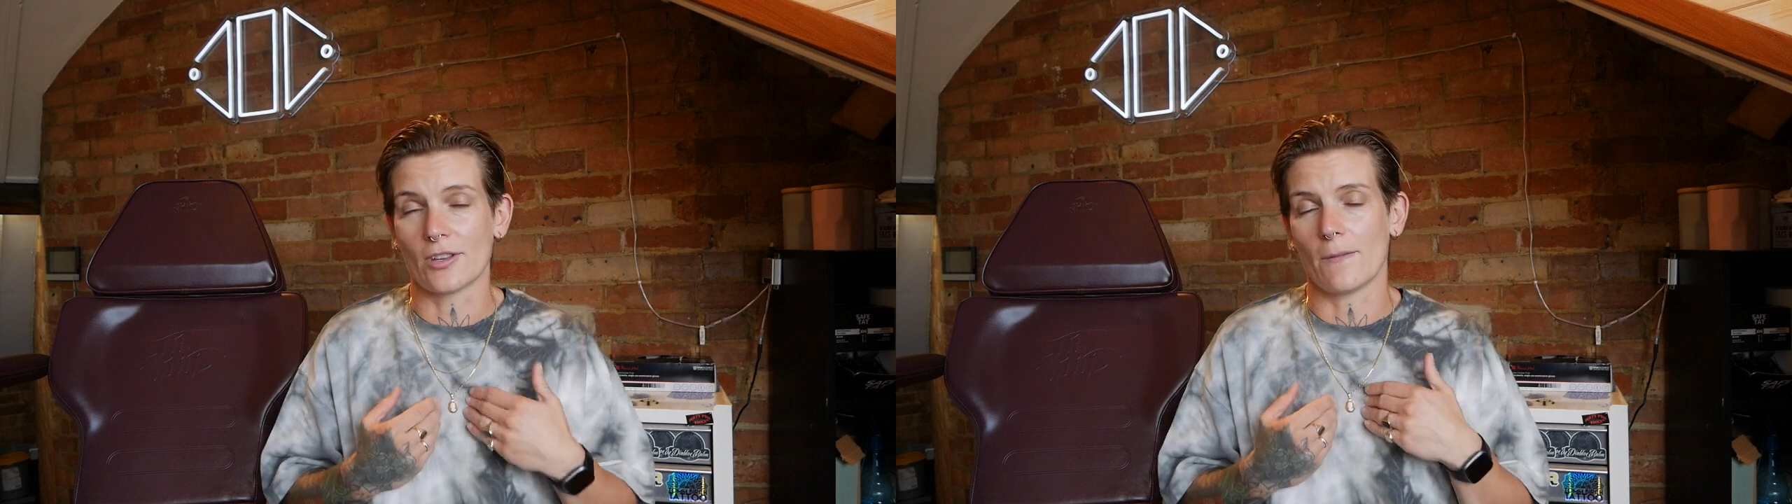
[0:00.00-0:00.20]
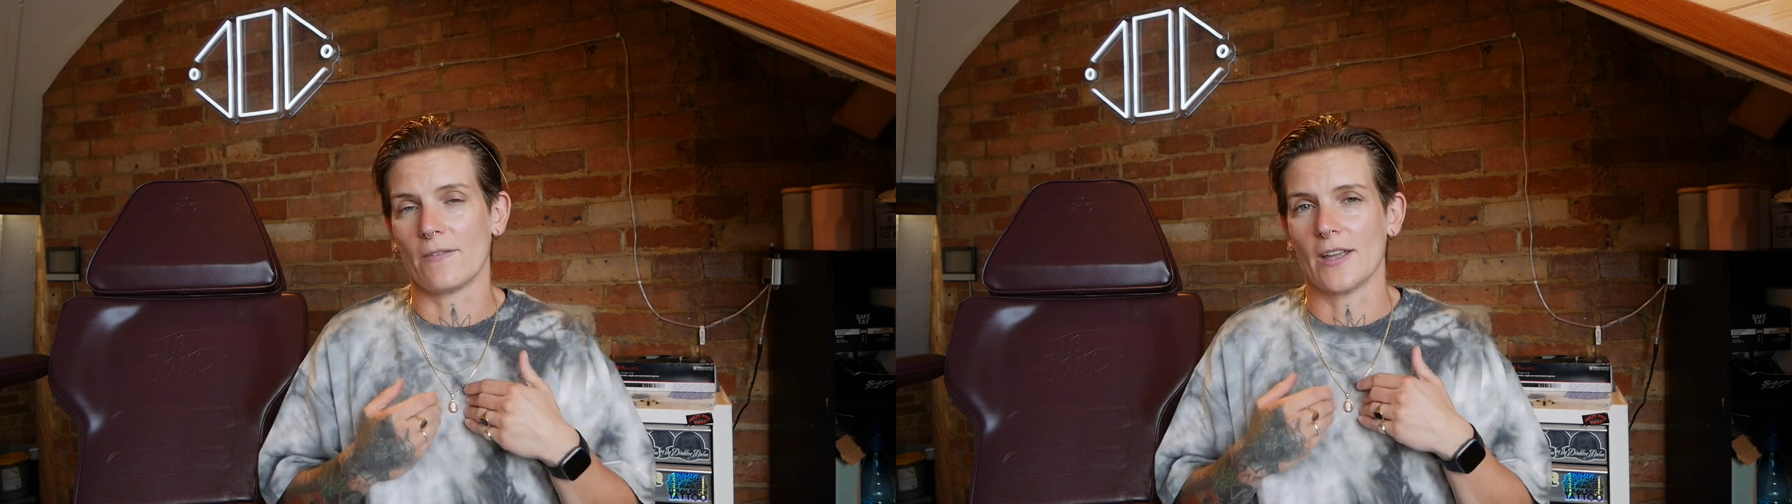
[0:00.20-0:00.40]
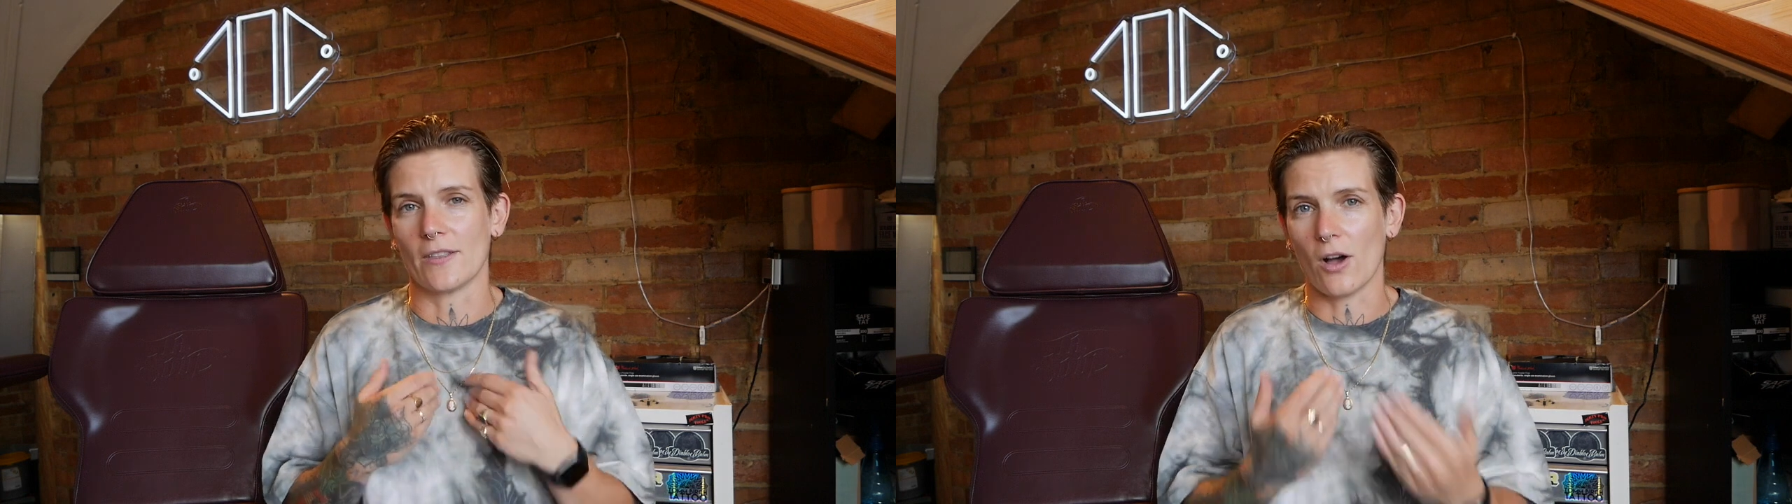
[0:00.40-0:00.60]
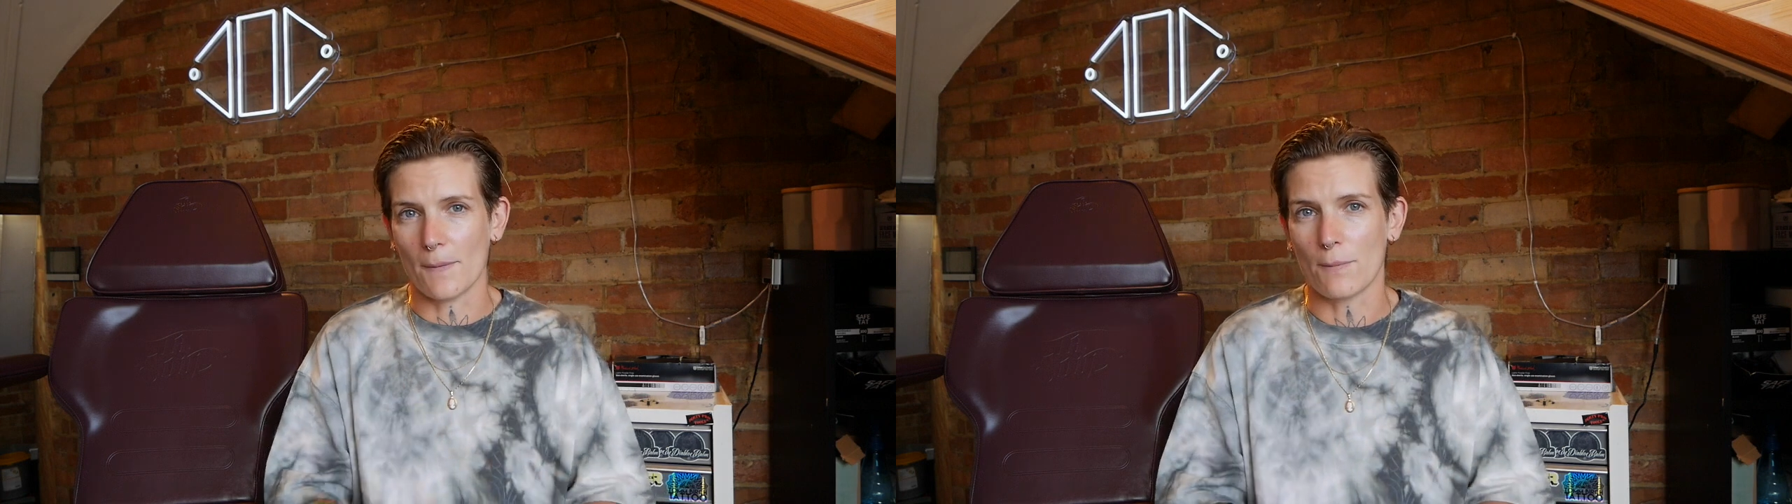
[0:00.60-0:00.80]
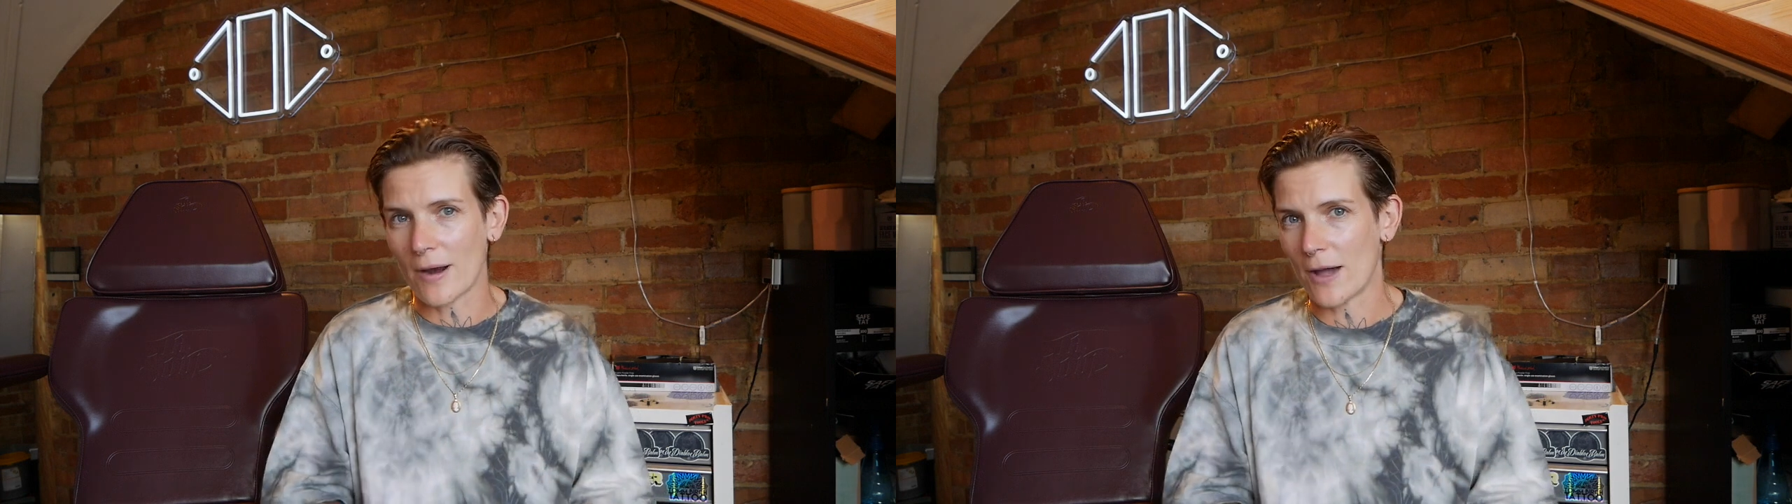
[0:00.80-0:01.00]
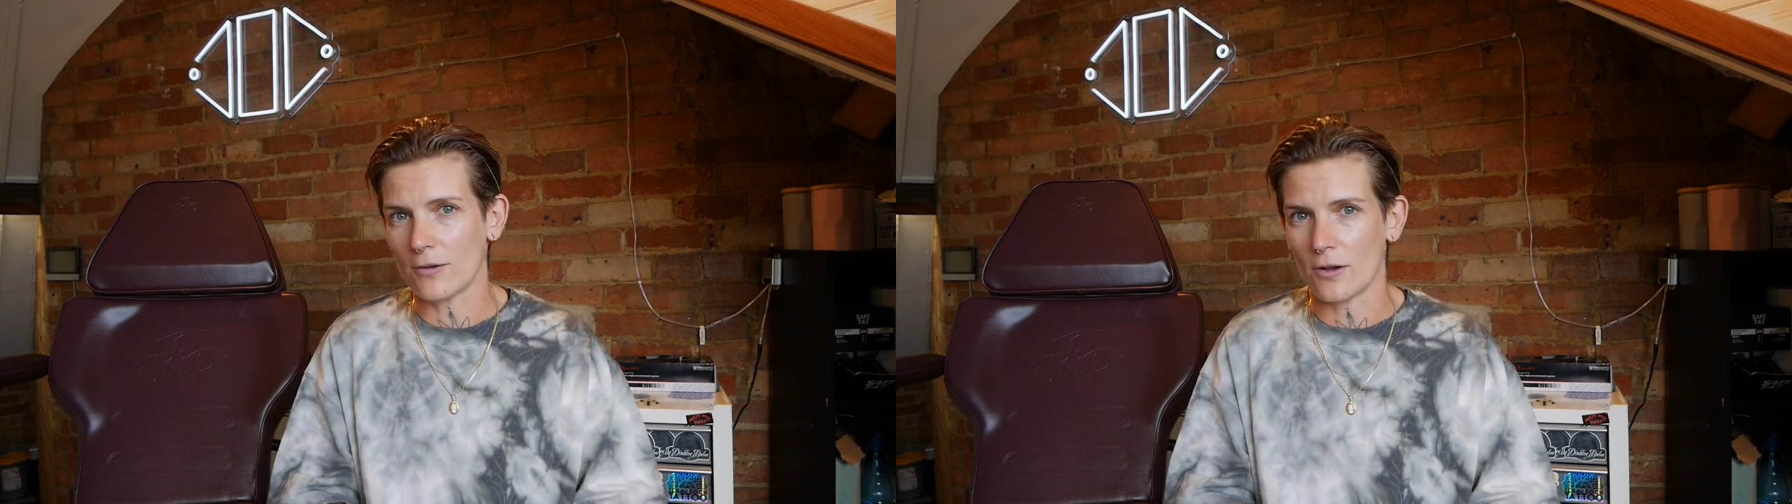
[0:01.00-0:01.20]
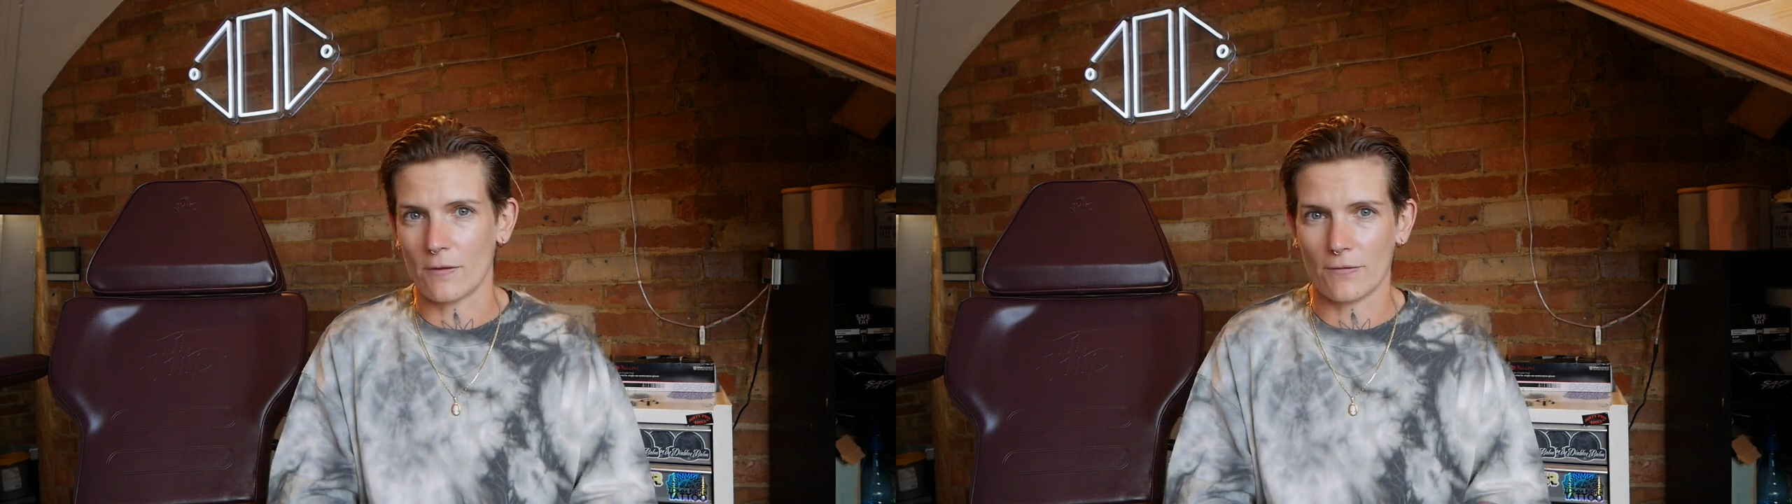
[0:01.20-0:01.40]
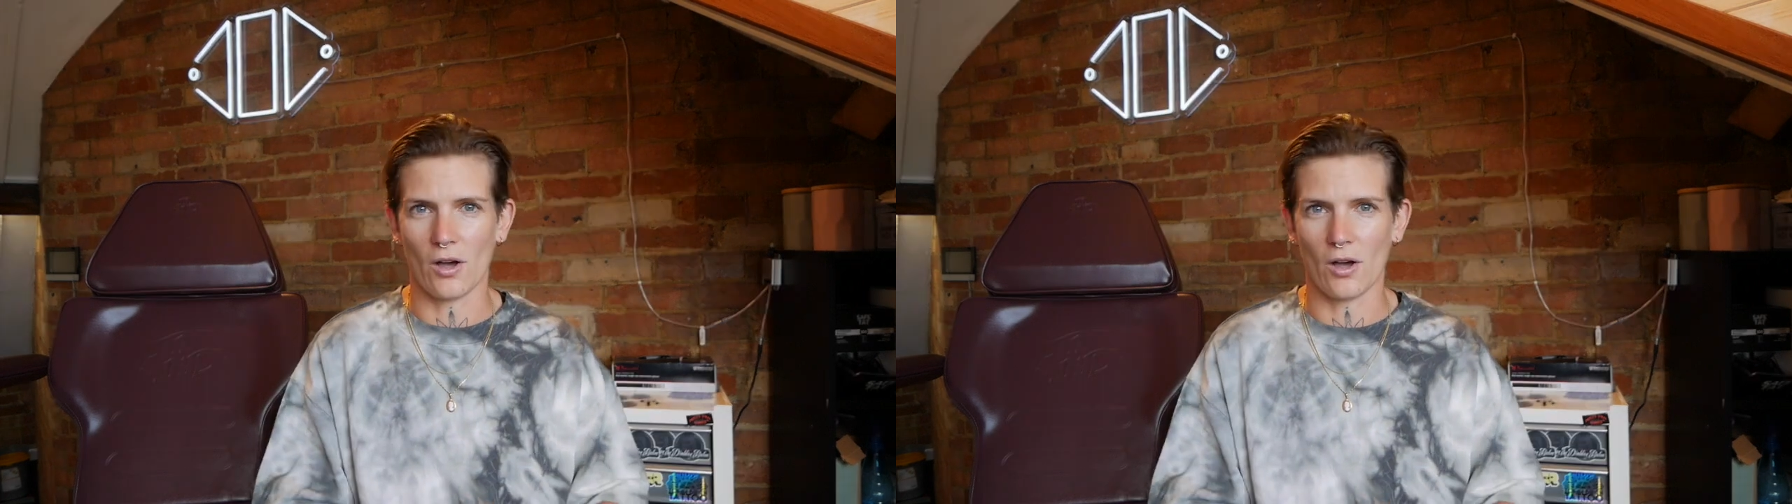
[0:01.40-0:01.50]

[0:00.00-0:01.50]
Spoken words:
something that I'm proud of,